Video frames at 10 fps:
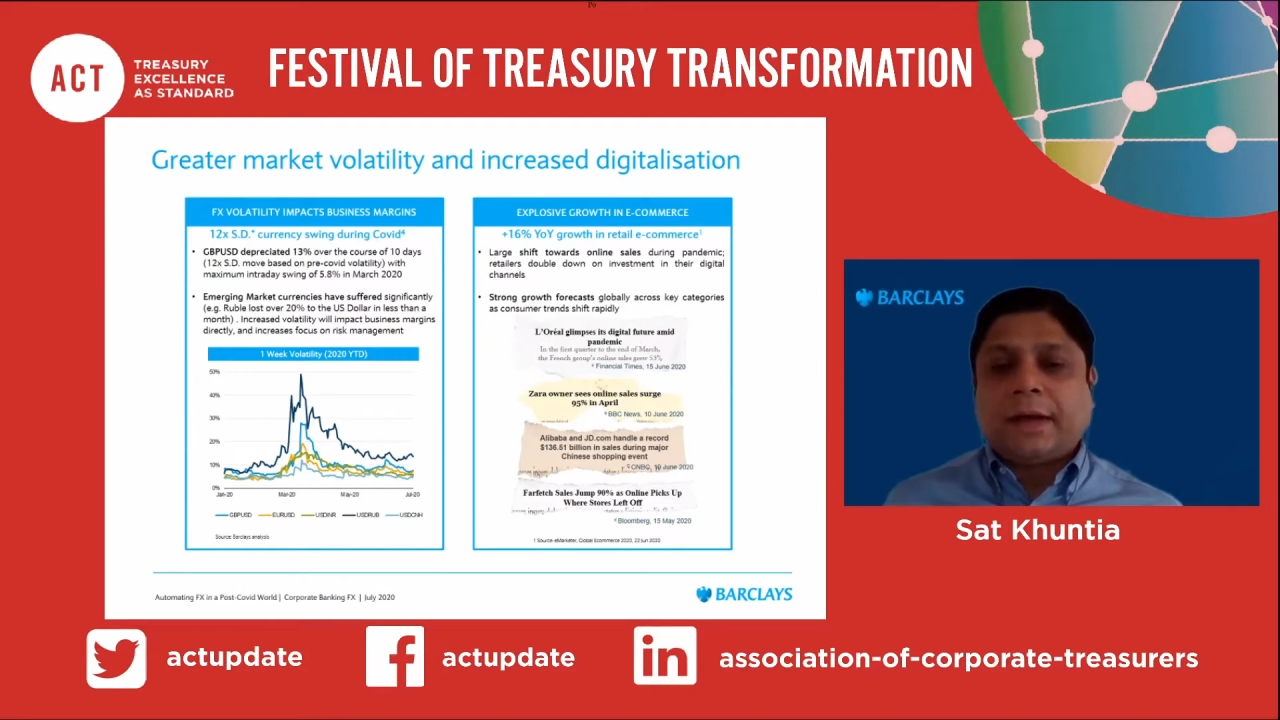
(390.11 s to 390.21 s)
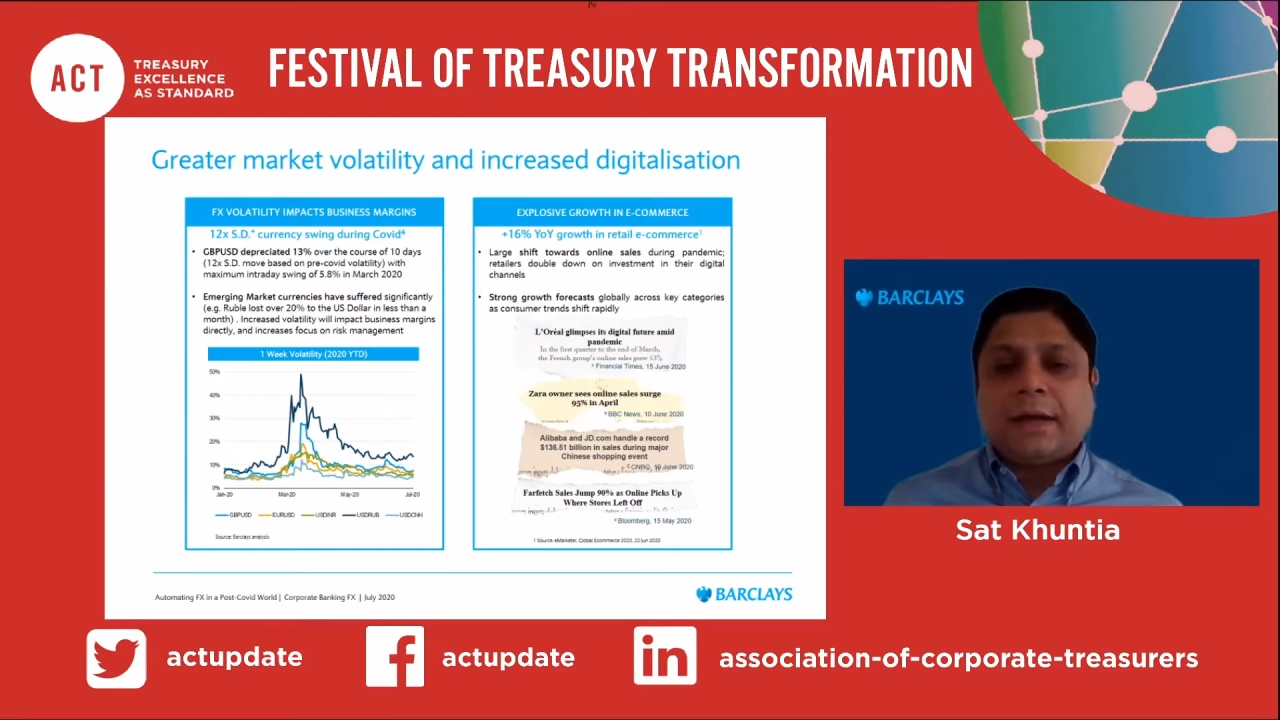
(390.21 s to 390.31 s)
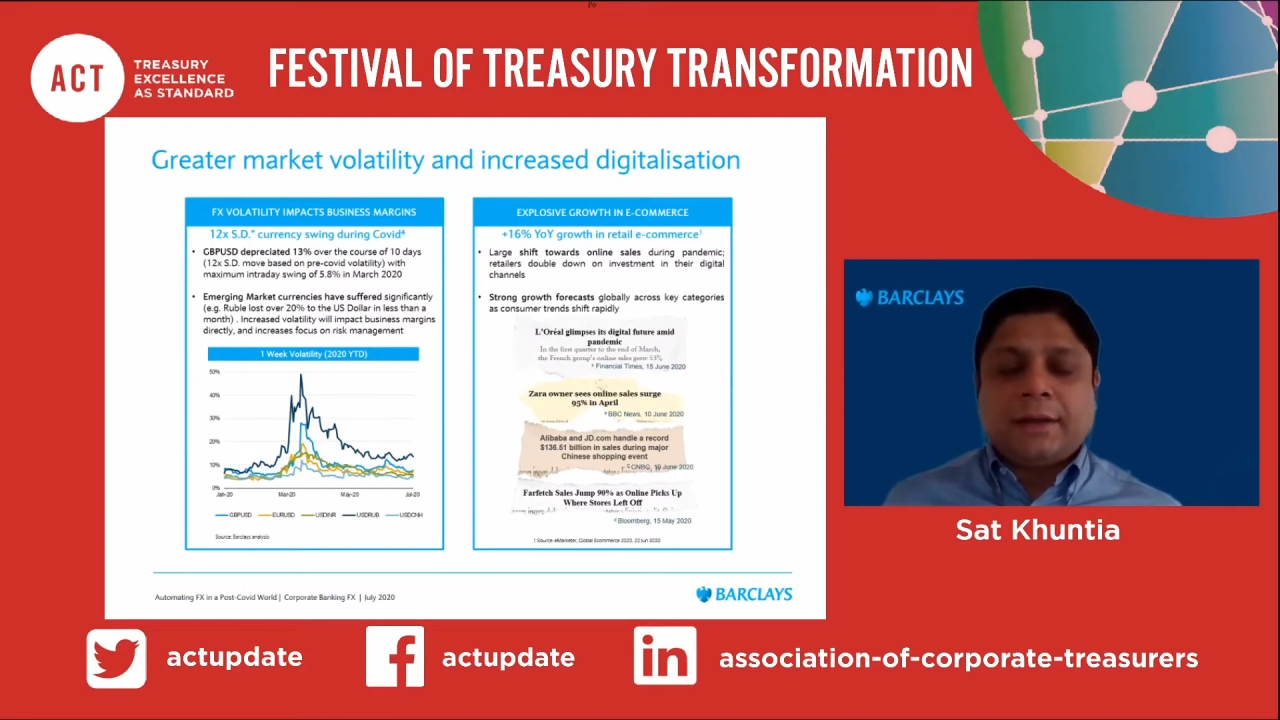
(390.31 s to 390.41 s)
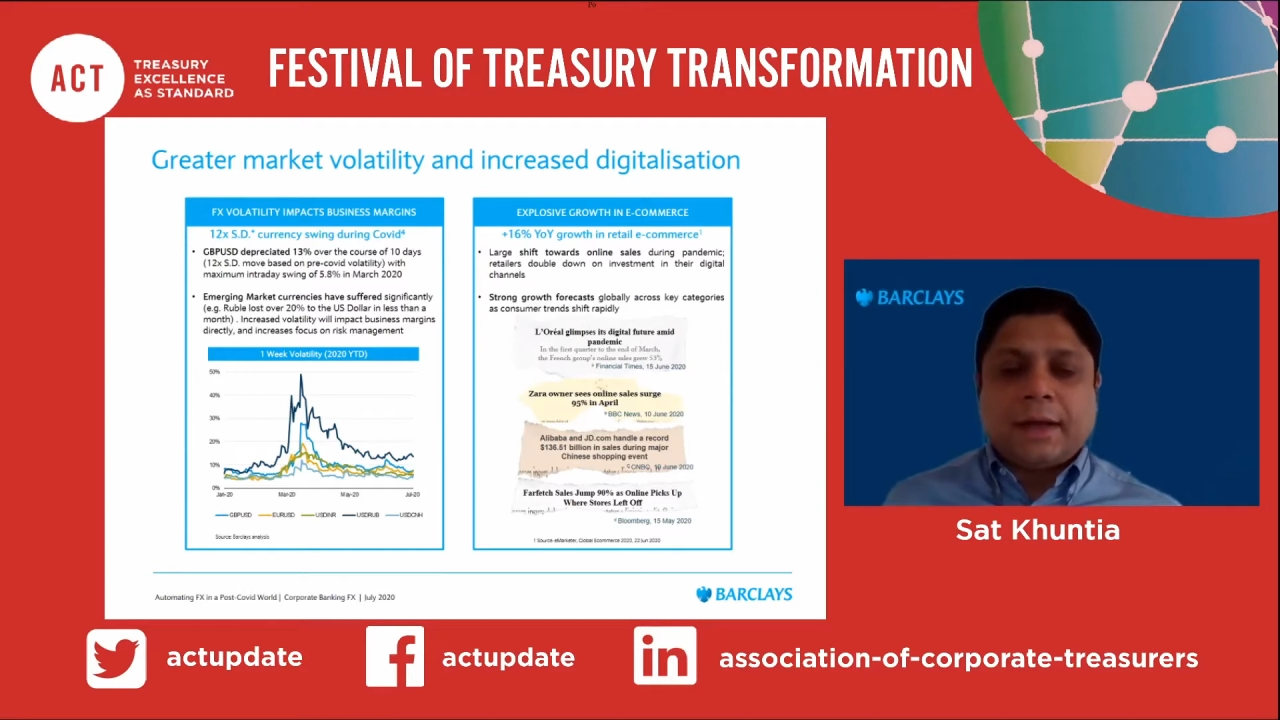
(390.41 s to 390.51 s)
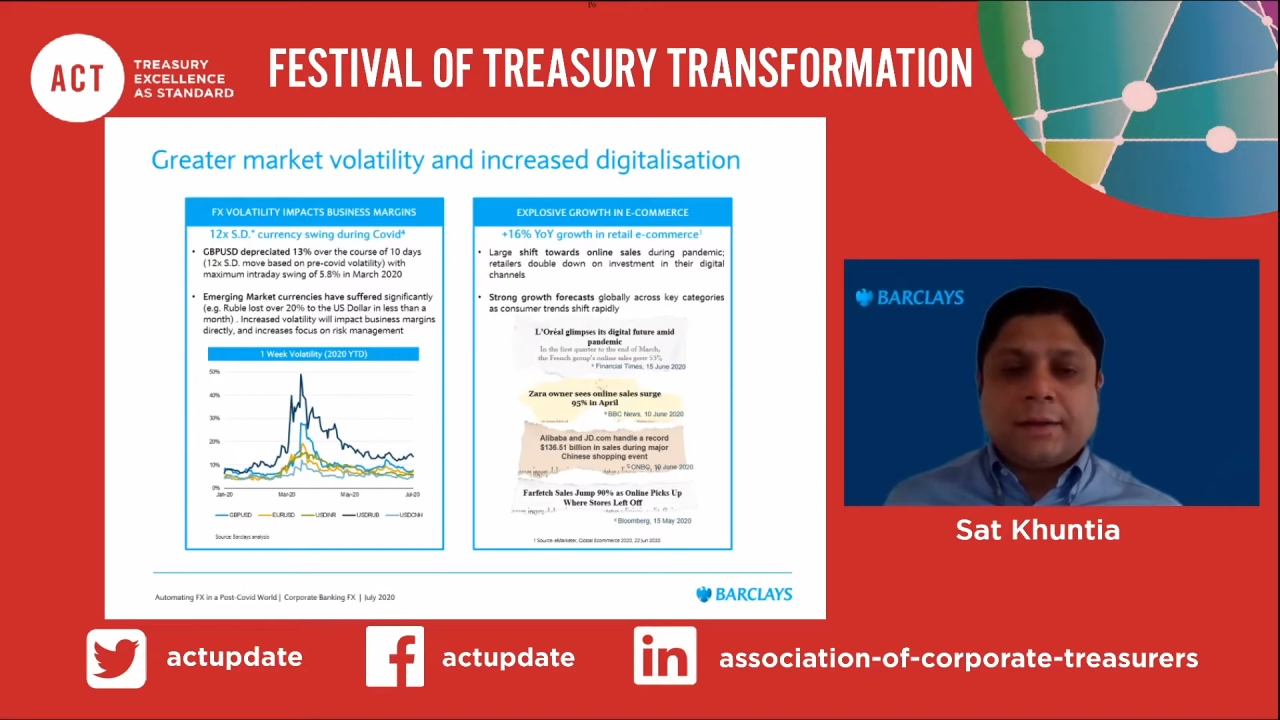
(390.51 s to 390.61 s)

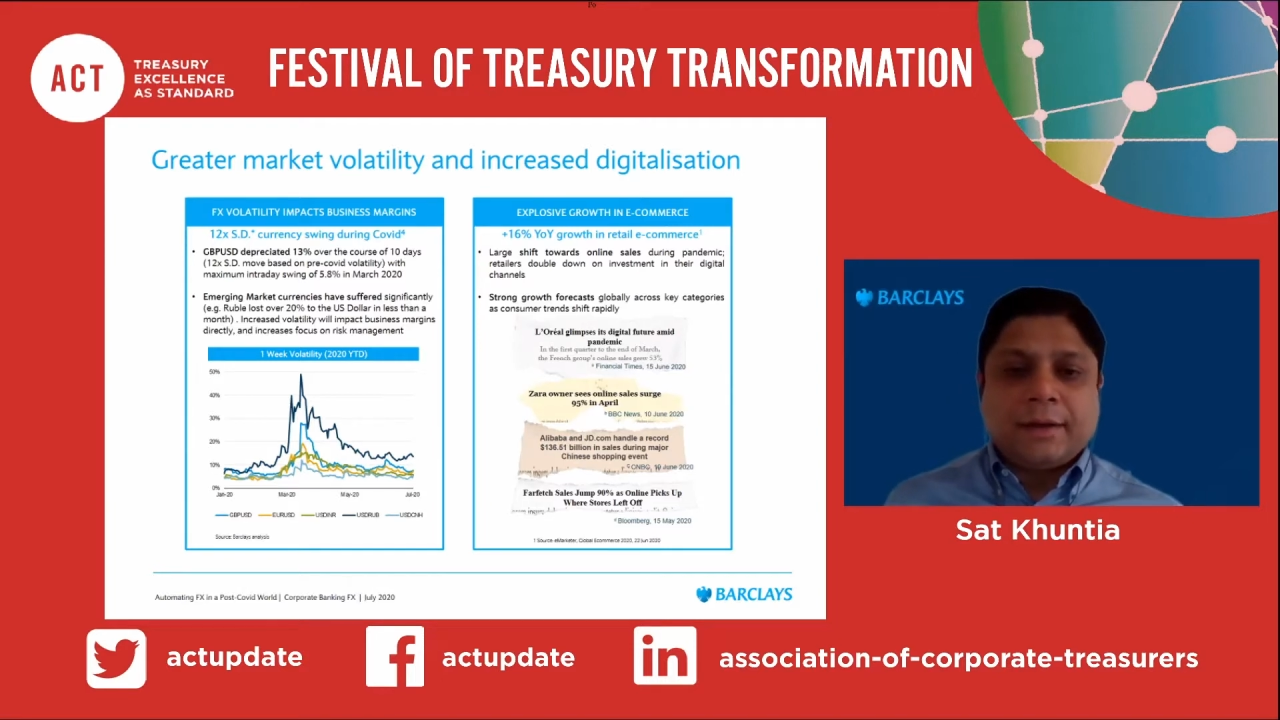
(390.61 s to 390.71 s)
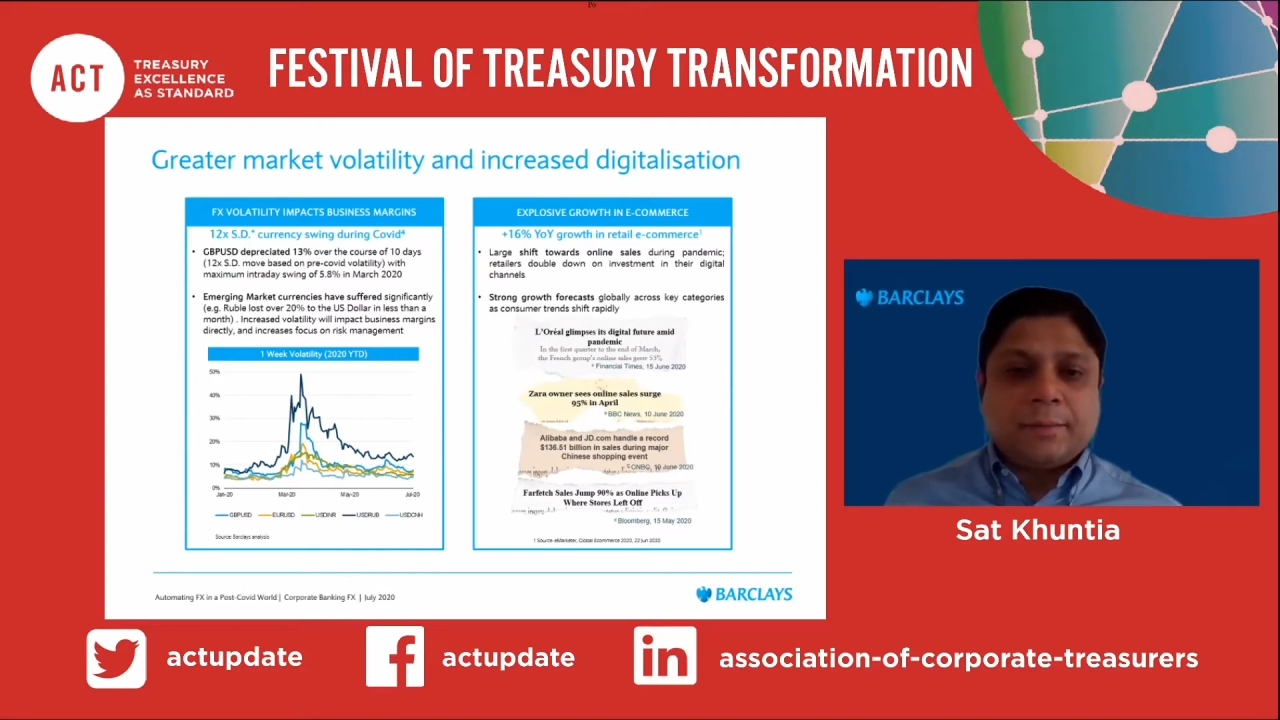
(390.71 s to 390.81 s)
I think are